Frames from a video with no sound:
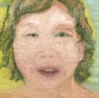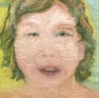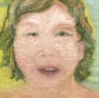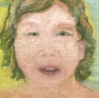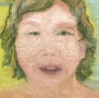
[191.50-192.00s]

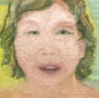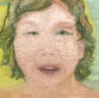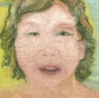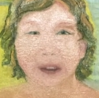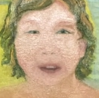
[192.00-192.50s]
that up.
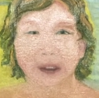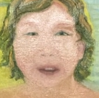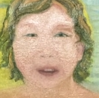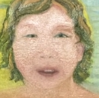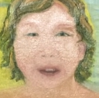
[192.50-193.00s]

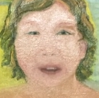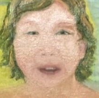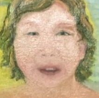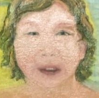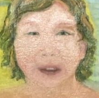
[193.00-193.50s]
So I
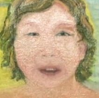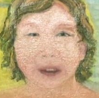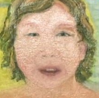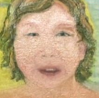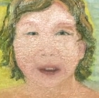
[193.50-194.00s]

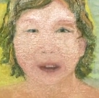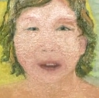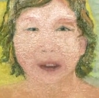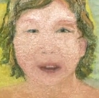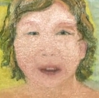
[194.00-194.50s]
blurred
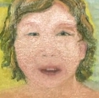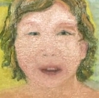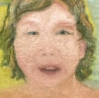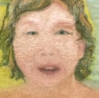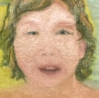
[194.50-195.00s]

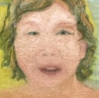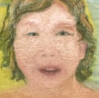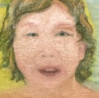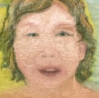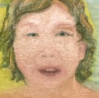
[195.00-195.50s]
the
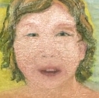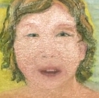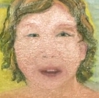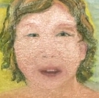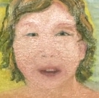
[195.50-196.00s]

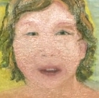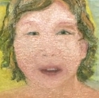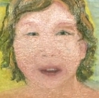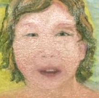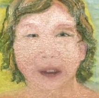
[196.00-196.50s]
background
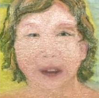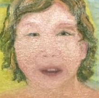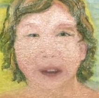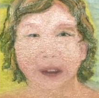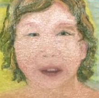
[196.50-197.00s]

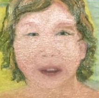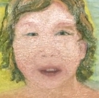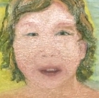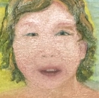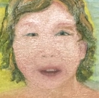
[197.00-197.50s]
and
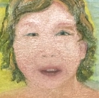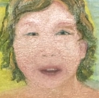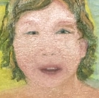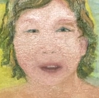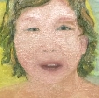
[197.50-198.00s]

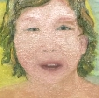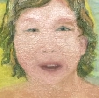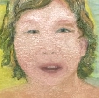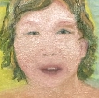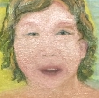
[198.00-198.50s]

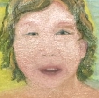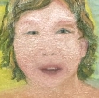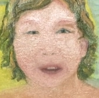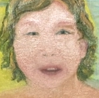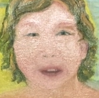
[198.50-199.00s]

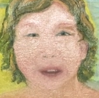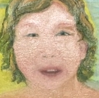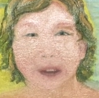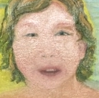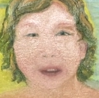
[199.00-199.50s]
realized in the
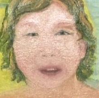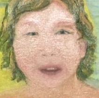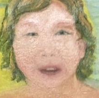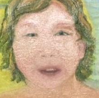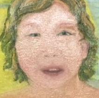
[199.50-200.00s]
flow of
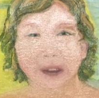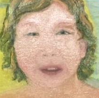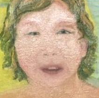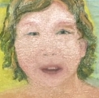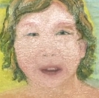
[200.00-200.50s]

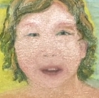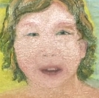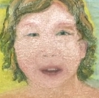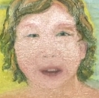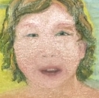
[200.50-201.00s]
things
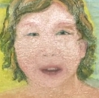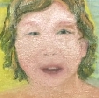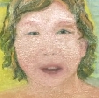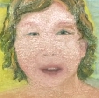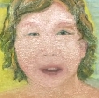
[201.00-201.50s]

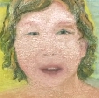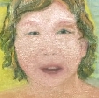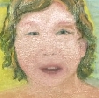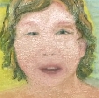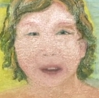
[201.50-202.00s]
that
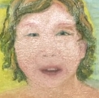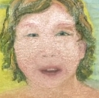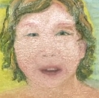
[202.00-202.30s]
I was